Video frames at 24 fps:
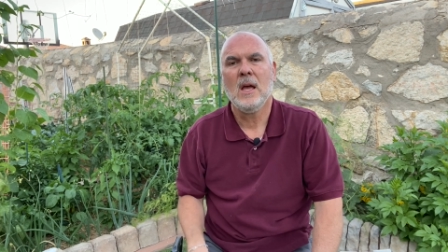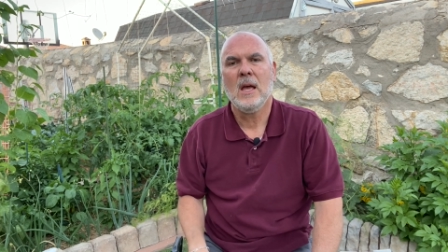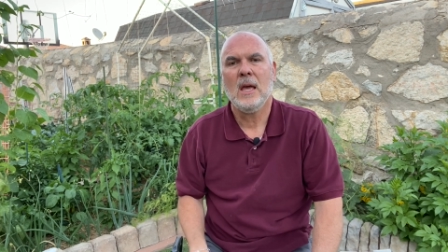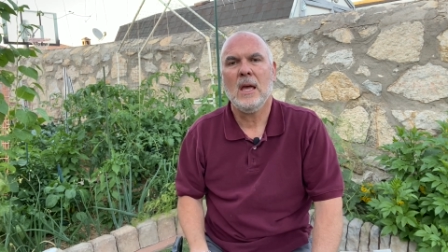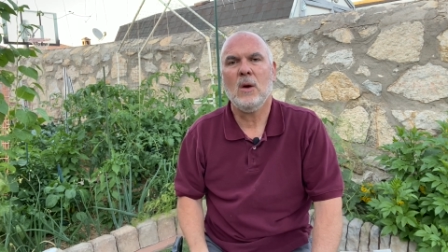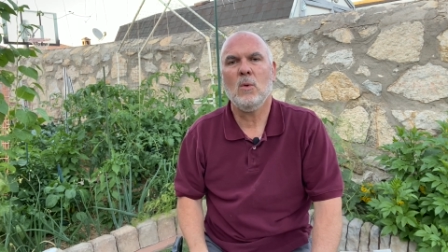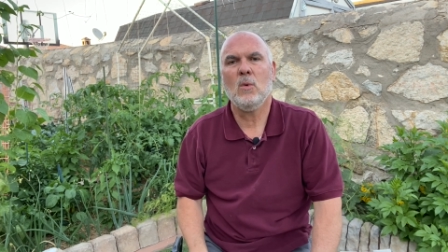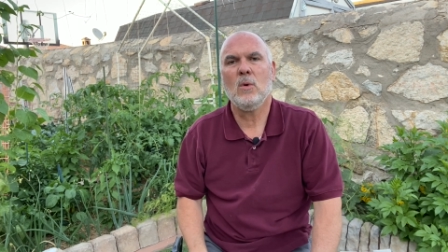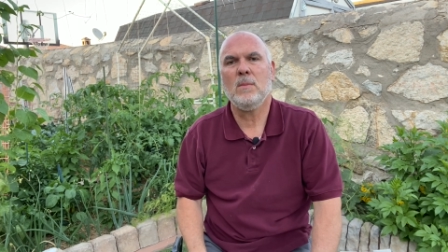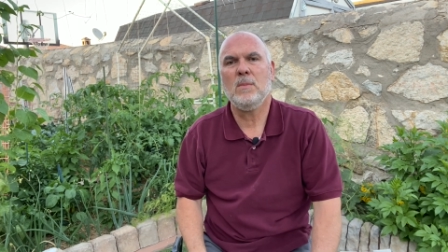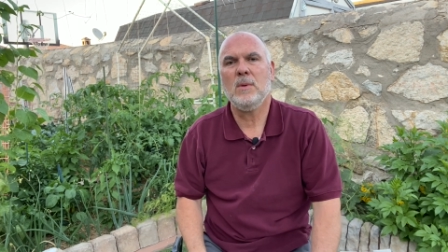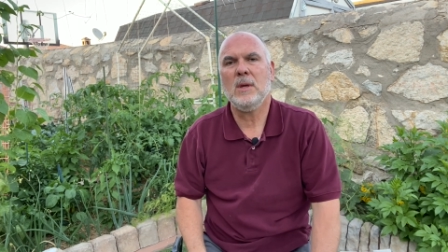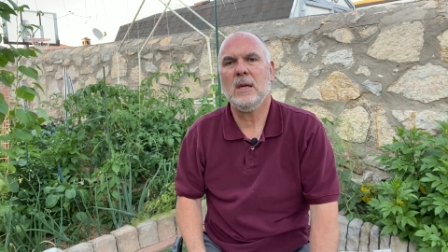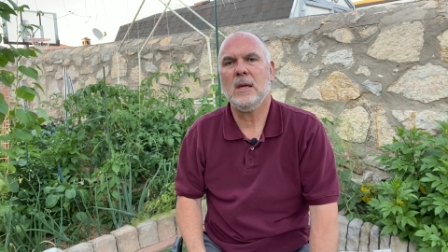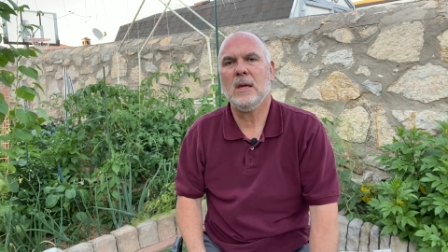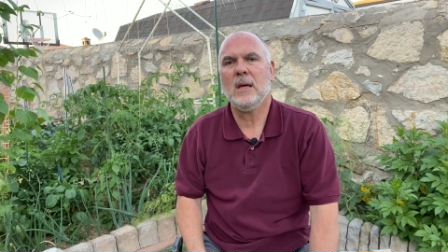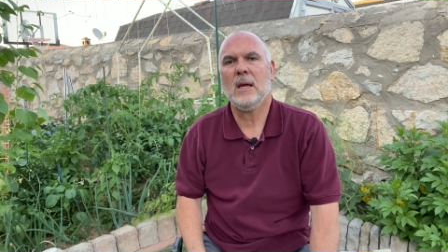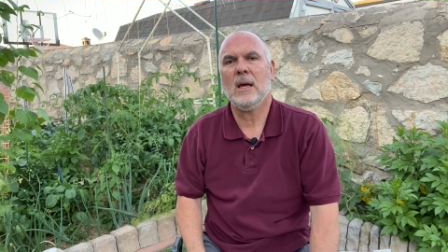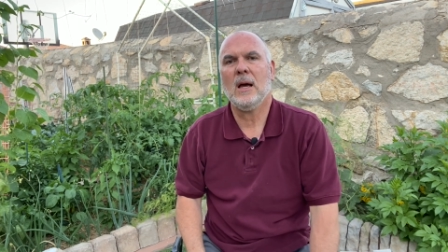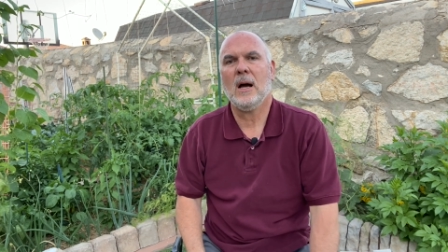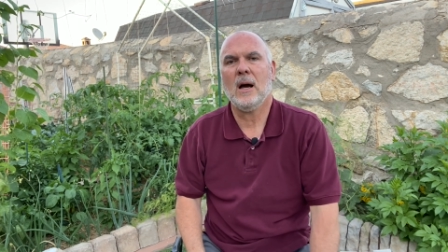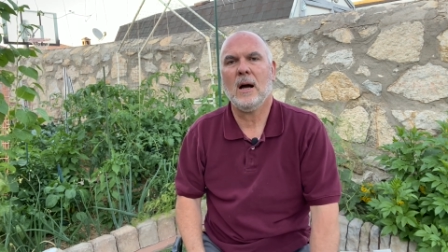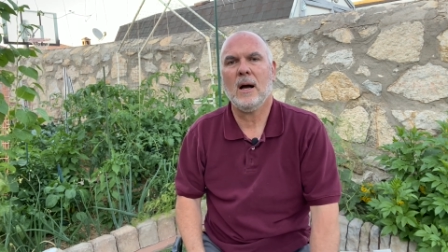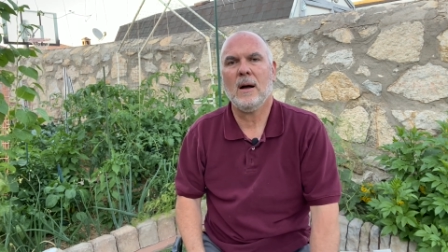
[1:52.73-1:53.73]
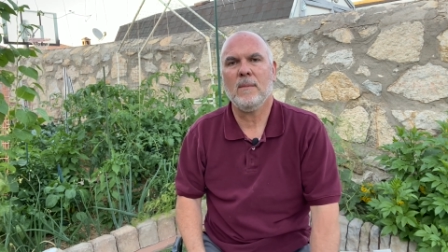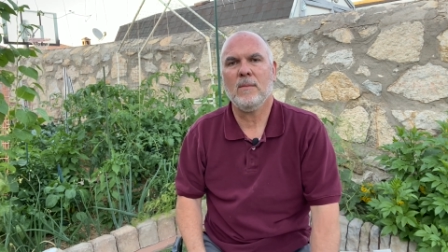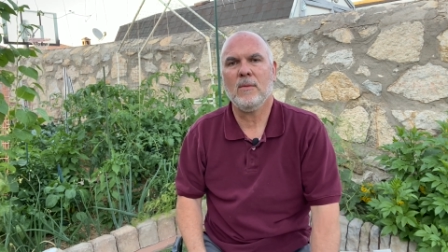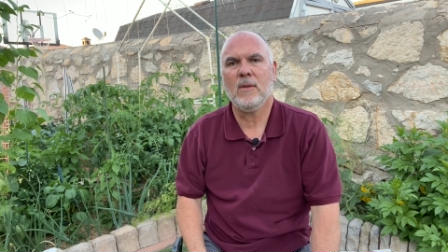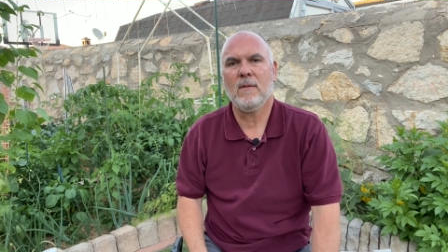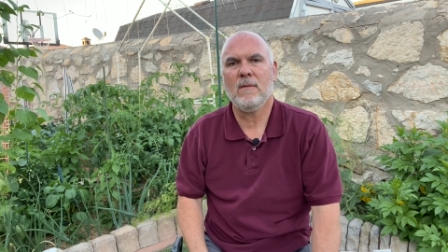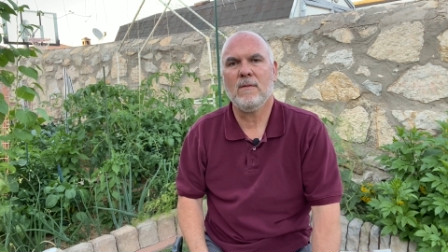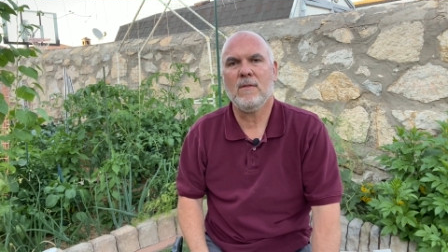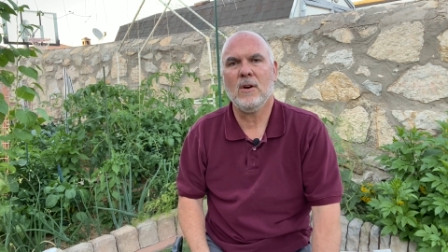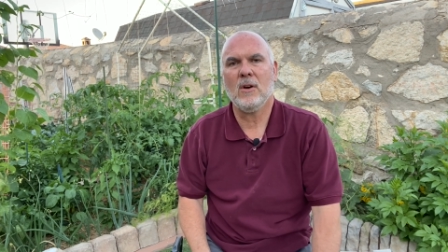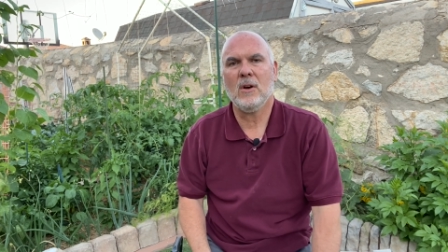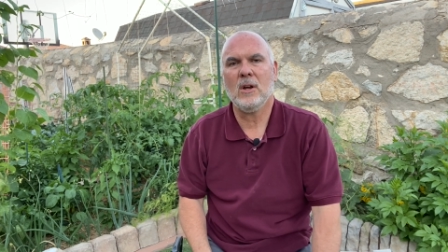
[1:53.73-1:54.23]
it would be um,
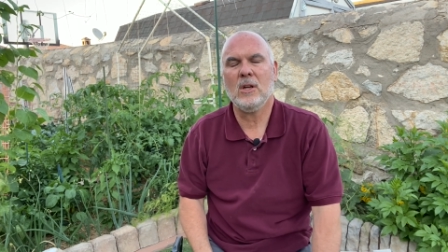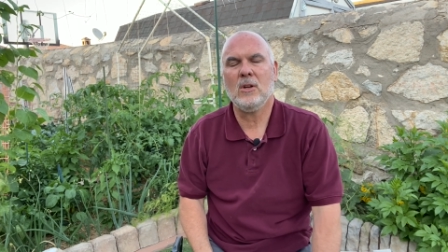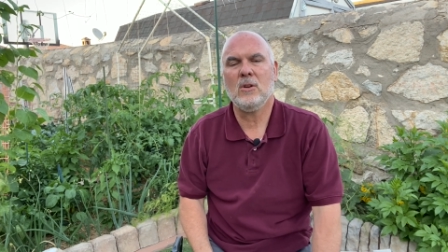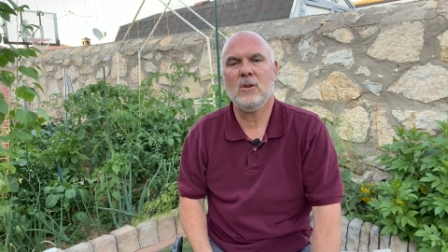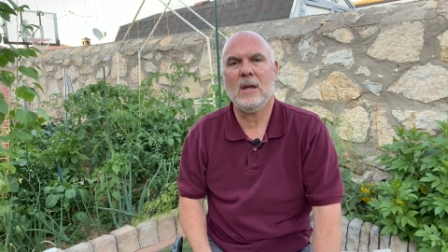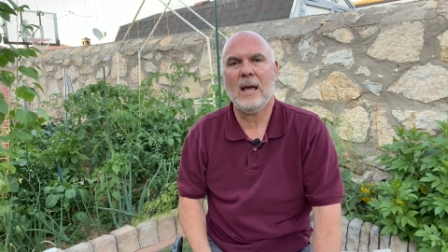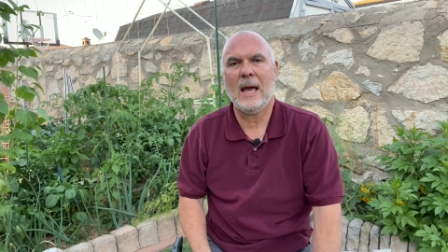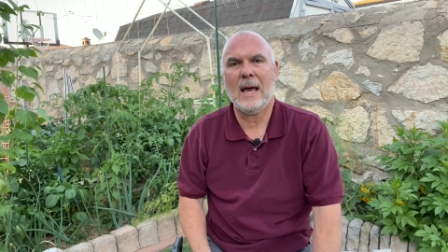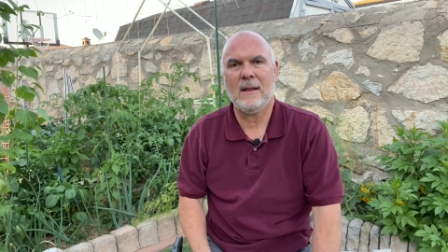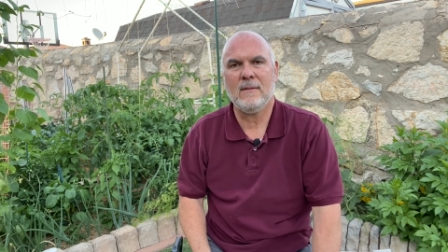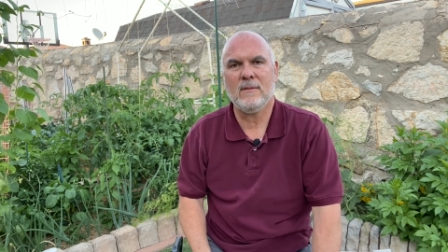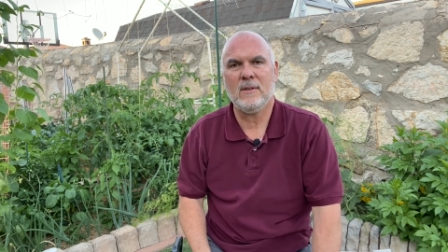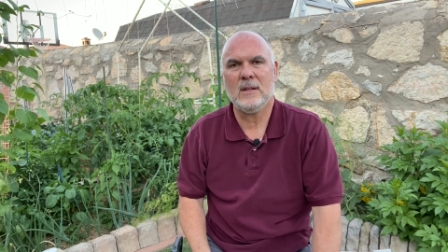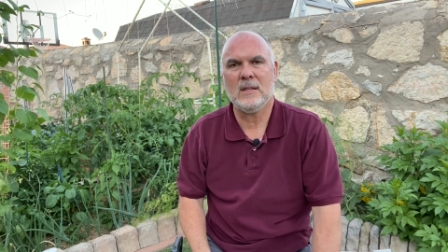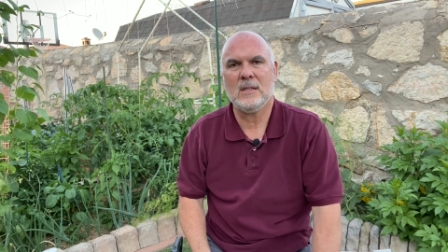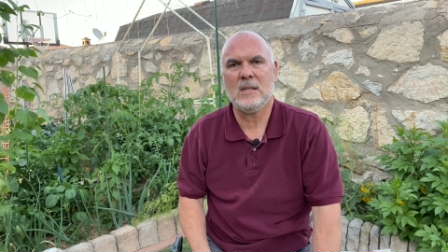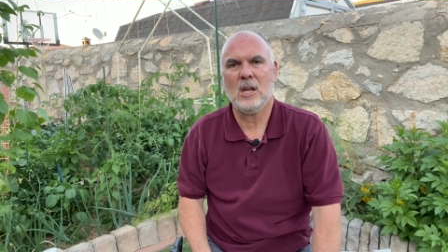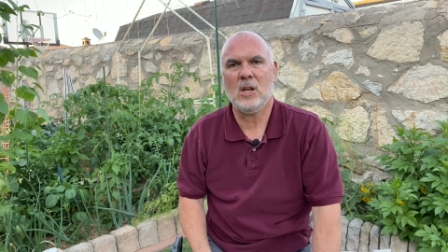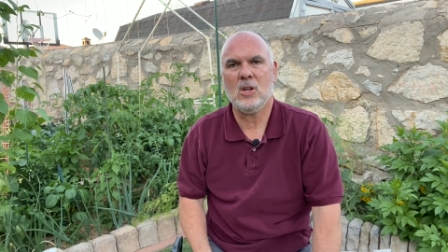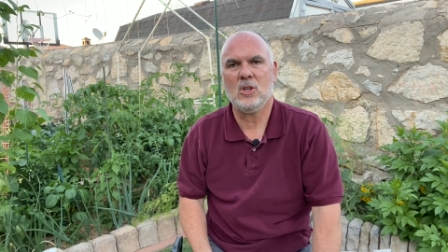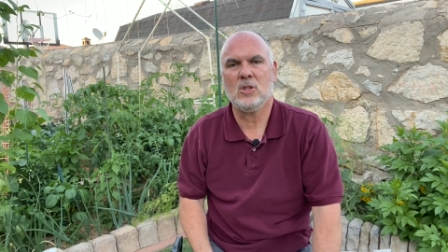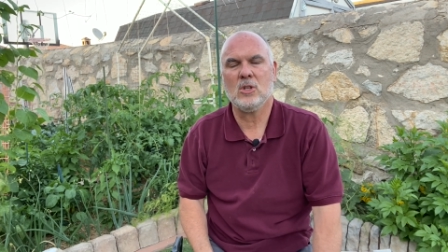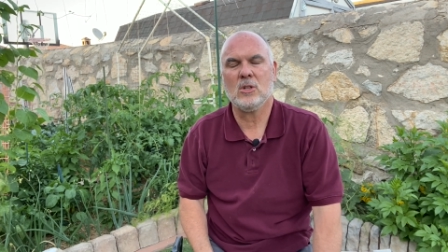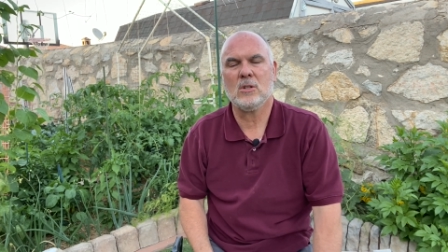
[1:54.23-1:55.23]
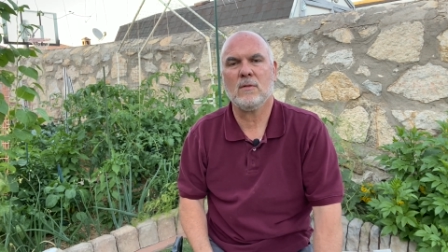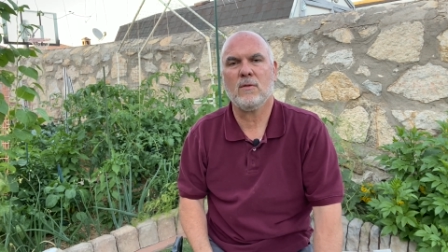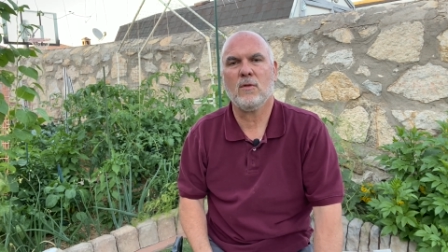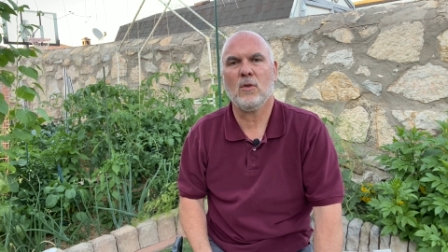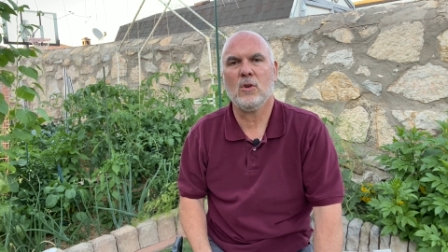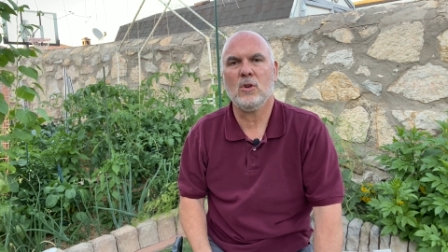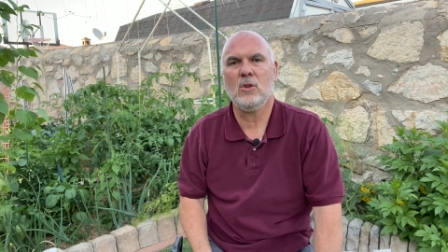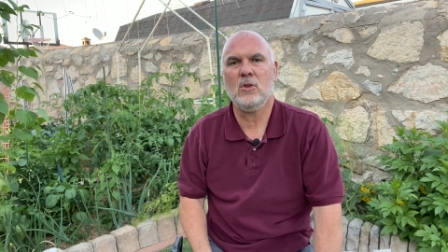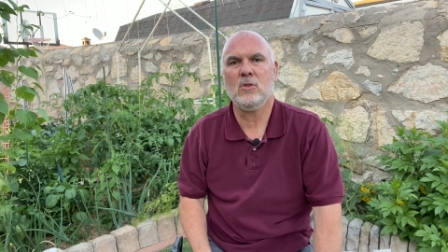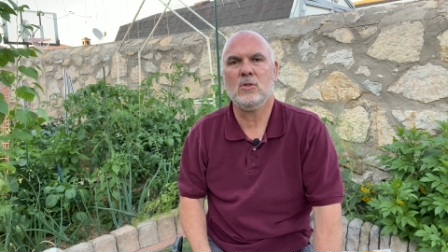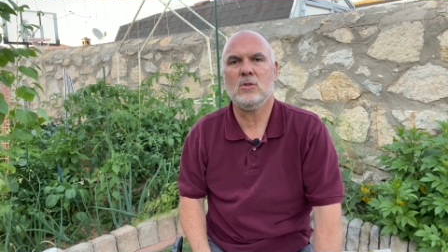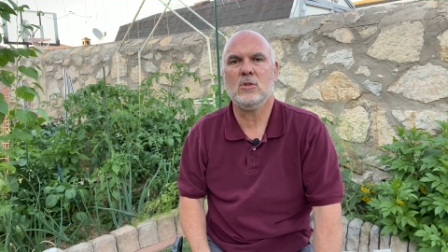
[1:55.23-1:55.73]
very advantageous for
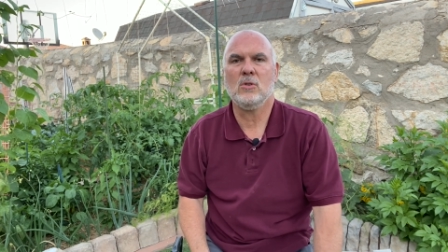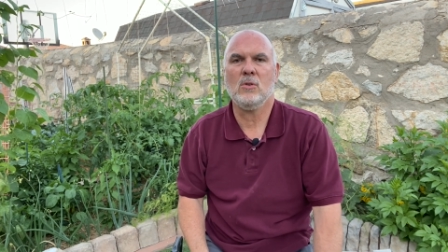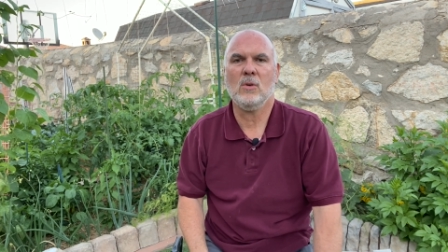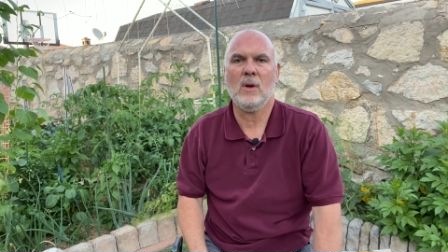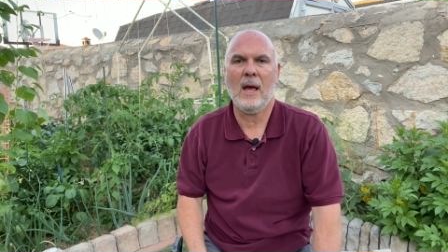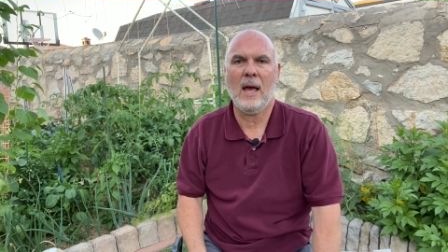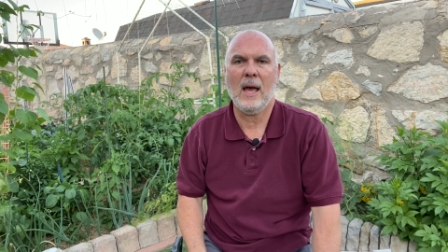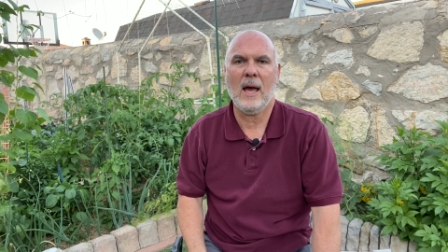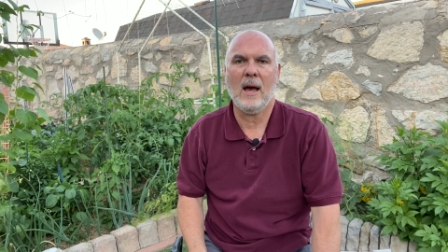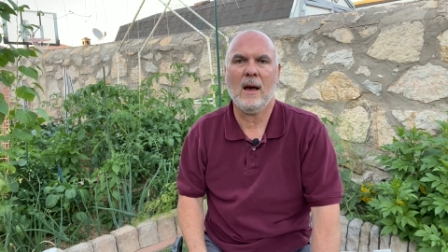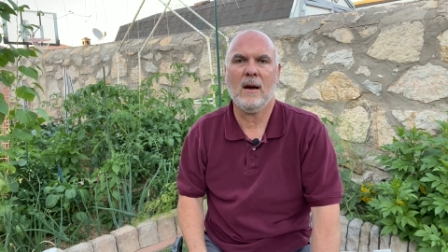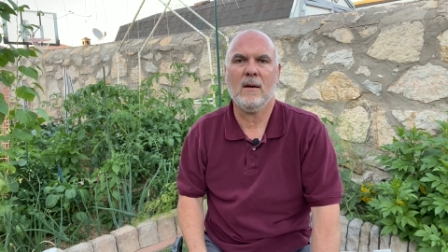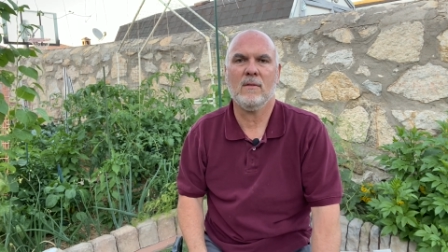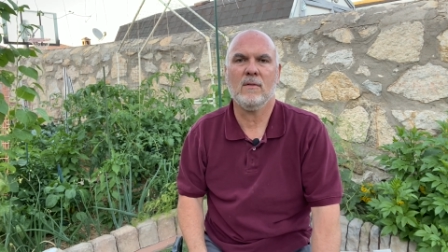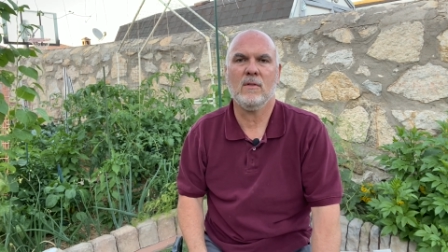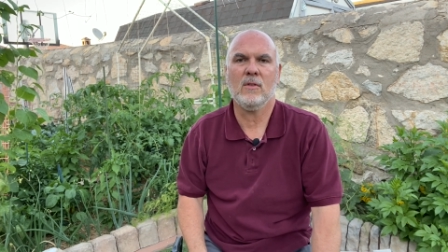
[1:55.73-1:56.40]
you to have